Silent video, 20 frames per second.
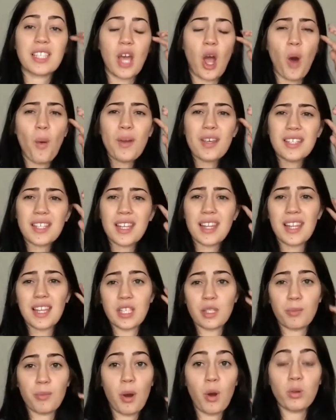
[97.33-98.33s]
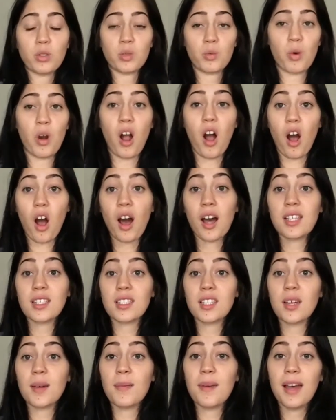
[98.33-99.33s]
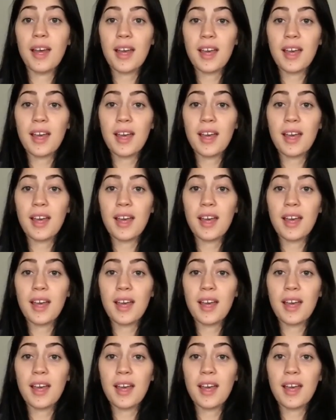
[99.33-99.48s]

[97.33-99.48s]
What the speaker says: they always said that his bones were awesome